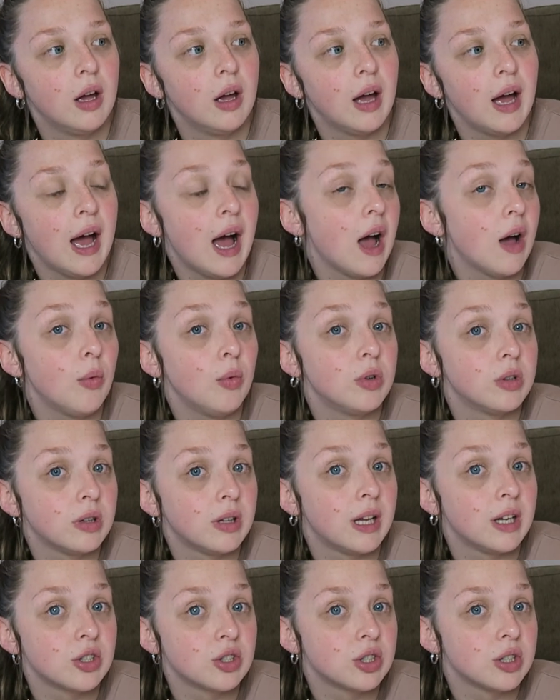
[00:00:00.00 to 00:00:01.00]
I would
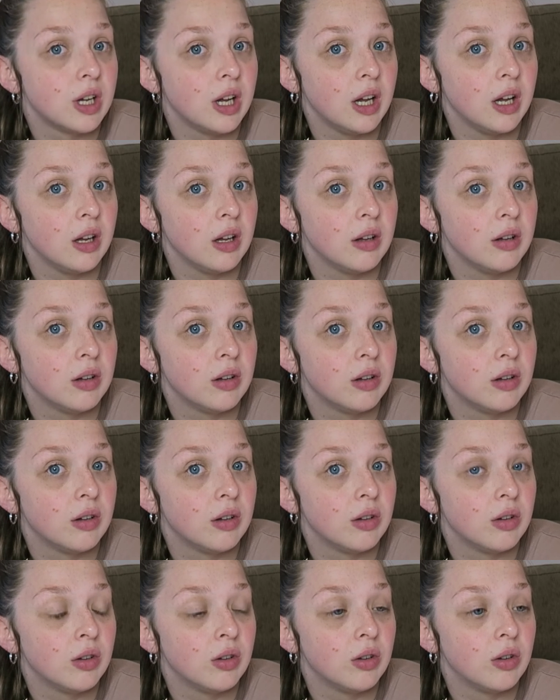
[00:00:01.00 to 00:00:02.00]
literally
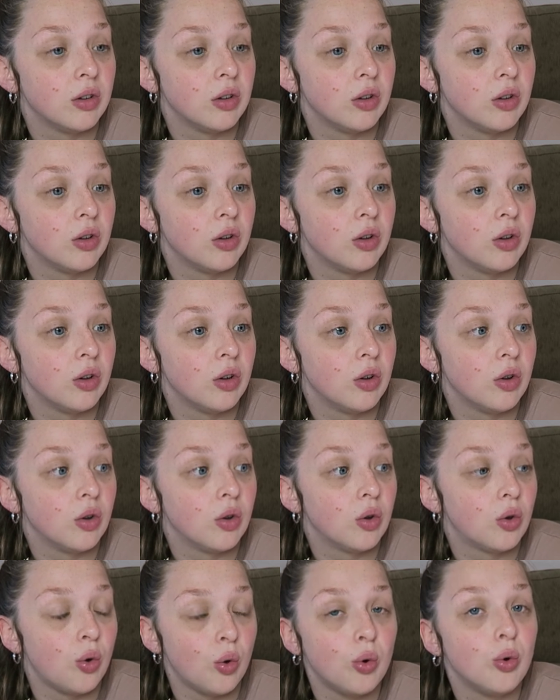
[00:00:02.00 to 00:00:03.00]

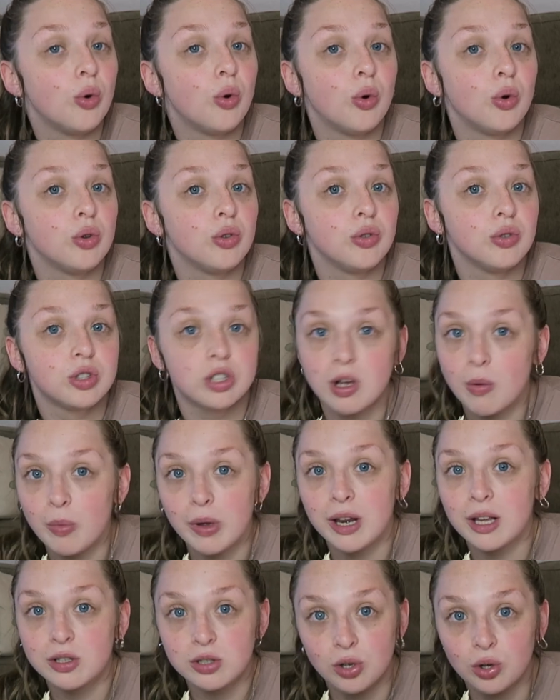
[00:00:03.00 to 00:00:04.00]
go somewhere
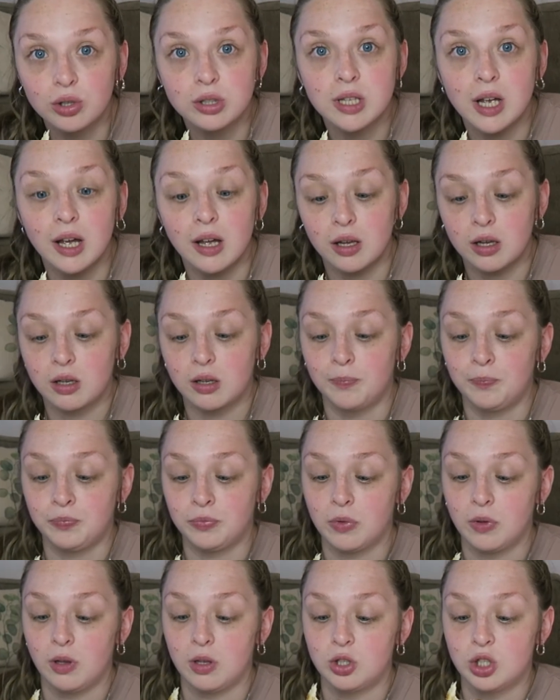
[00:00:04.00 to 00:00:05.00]
exotic
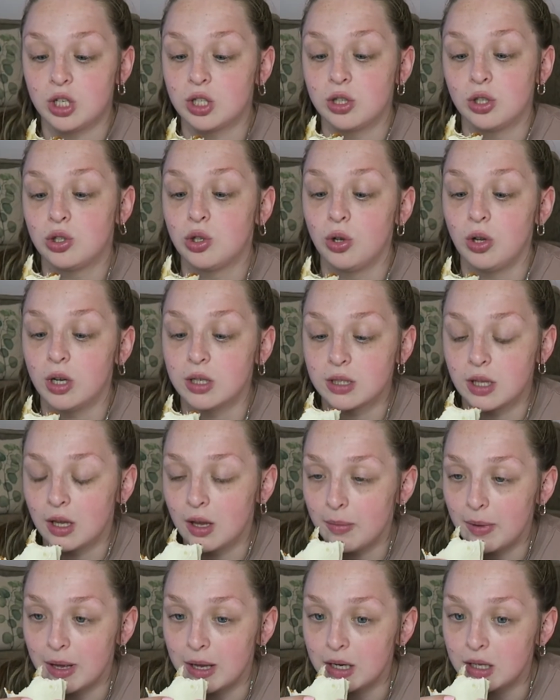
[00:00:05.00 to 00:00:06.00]
just for 2 years and
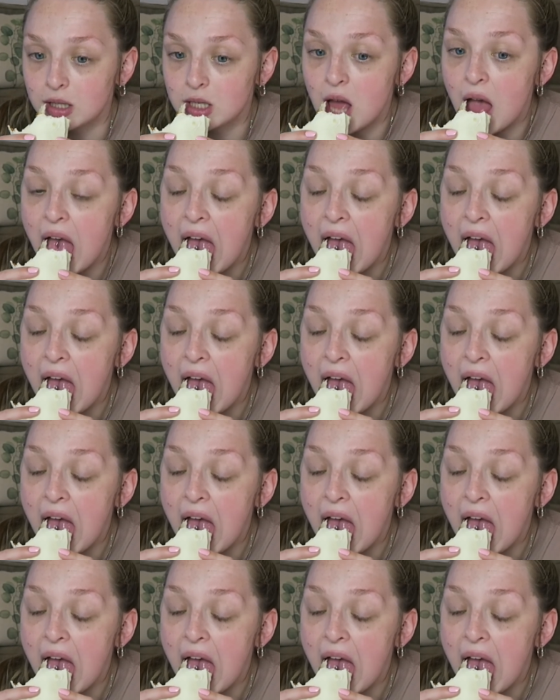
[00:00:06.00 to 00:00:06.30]
get married.